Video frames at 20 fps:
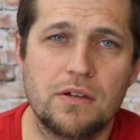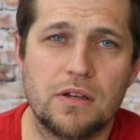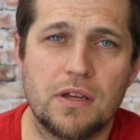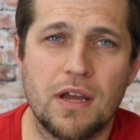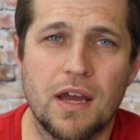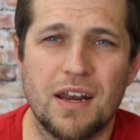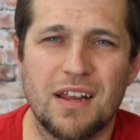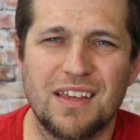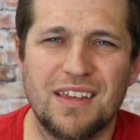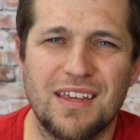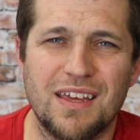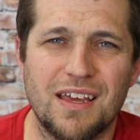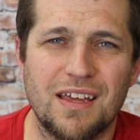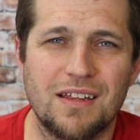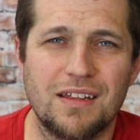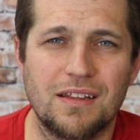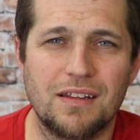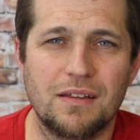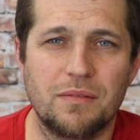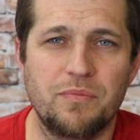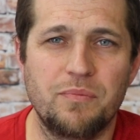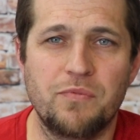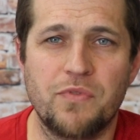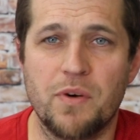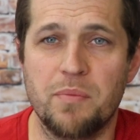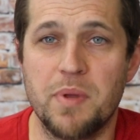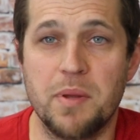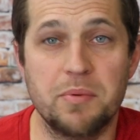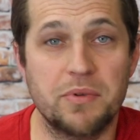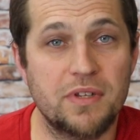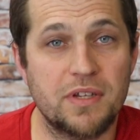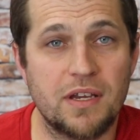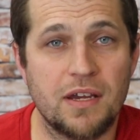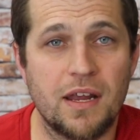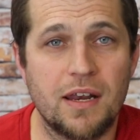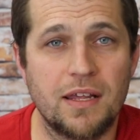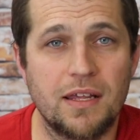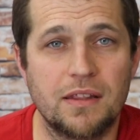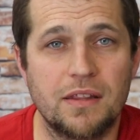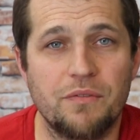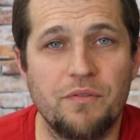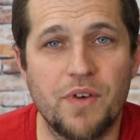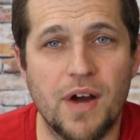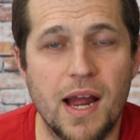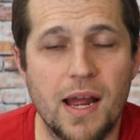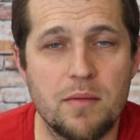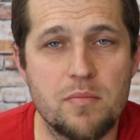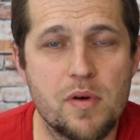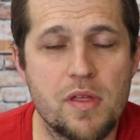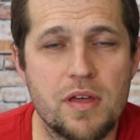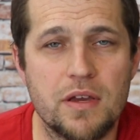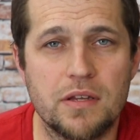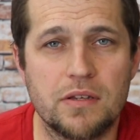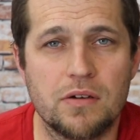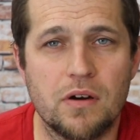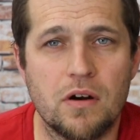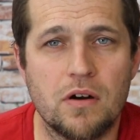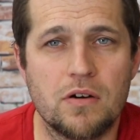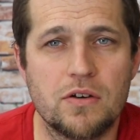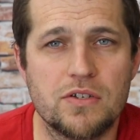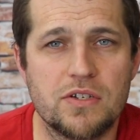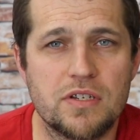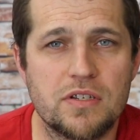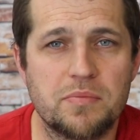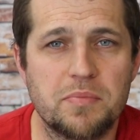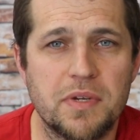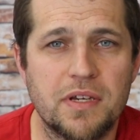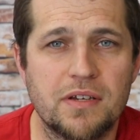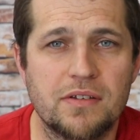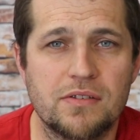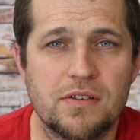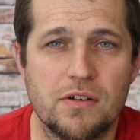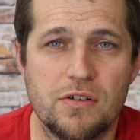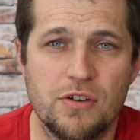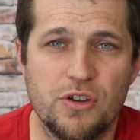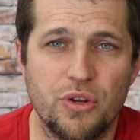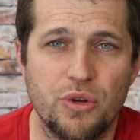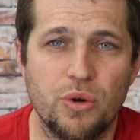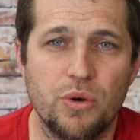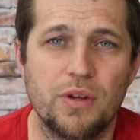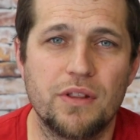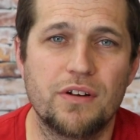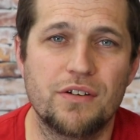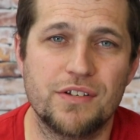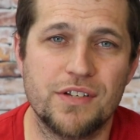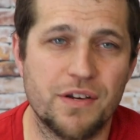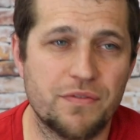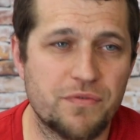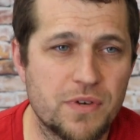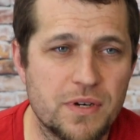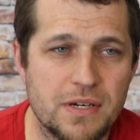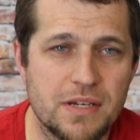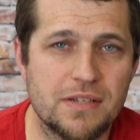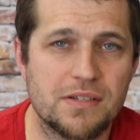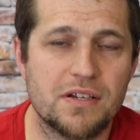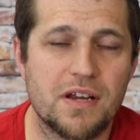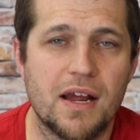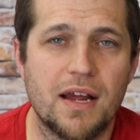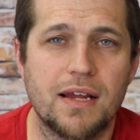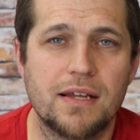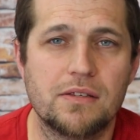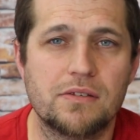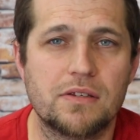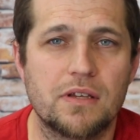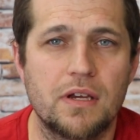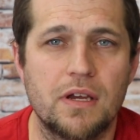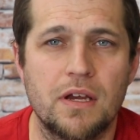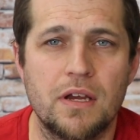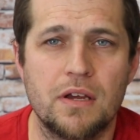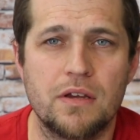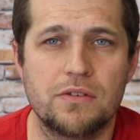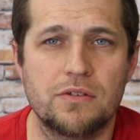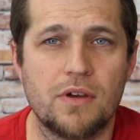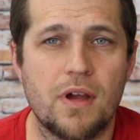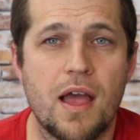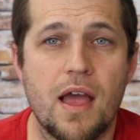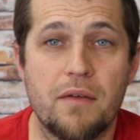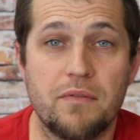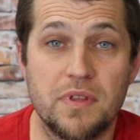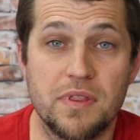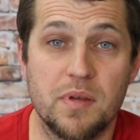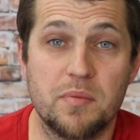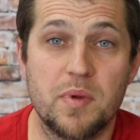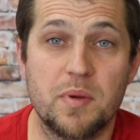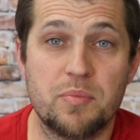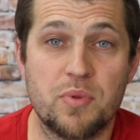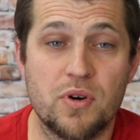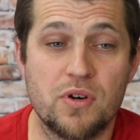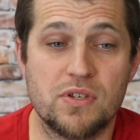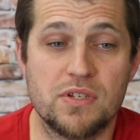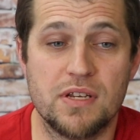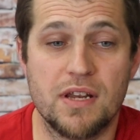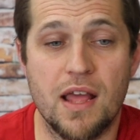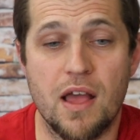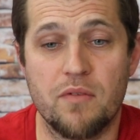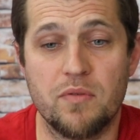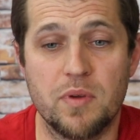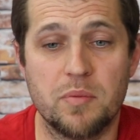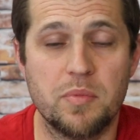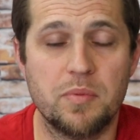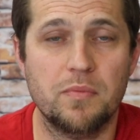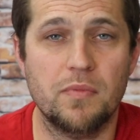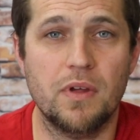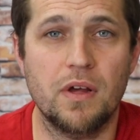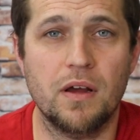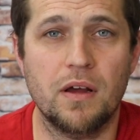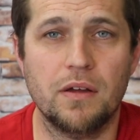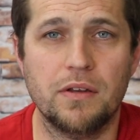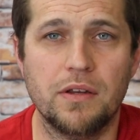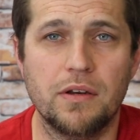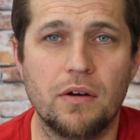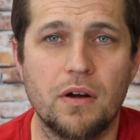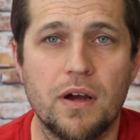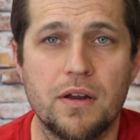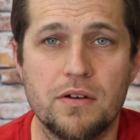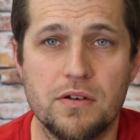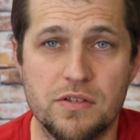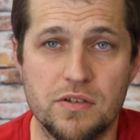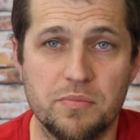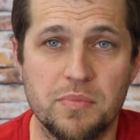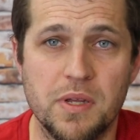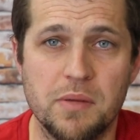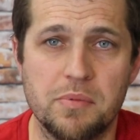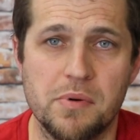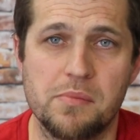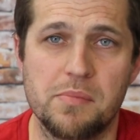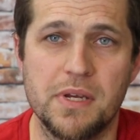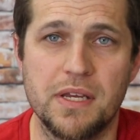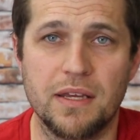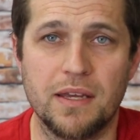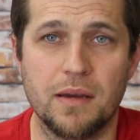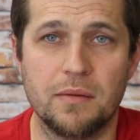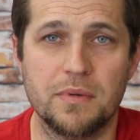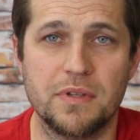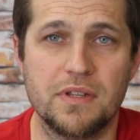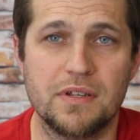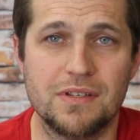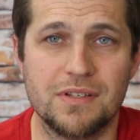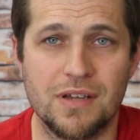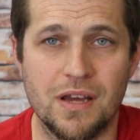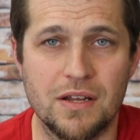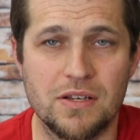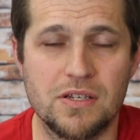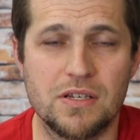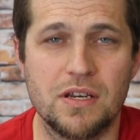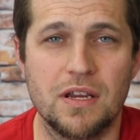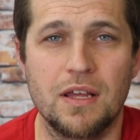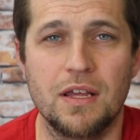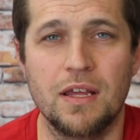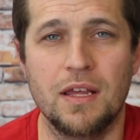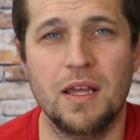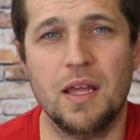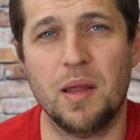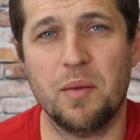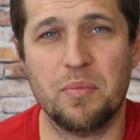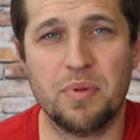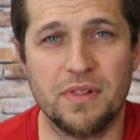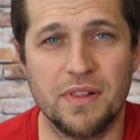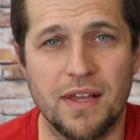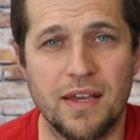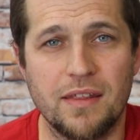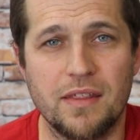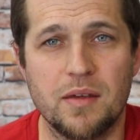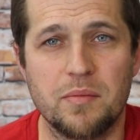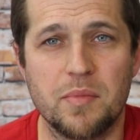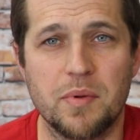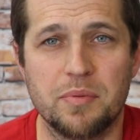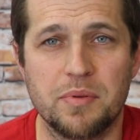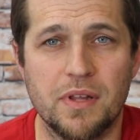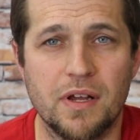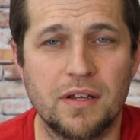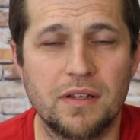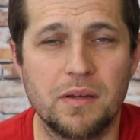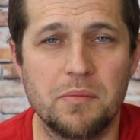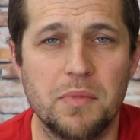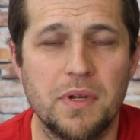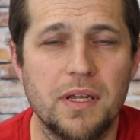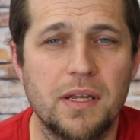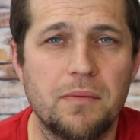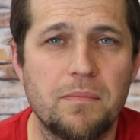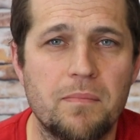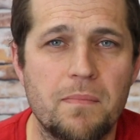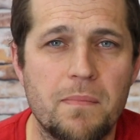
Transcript: kind of get for people to kind of get the vibe of the guitars just because they're new and they're different designs. So having them in person, having uh, you know hundreds of people being able to touch and play them and plug them in.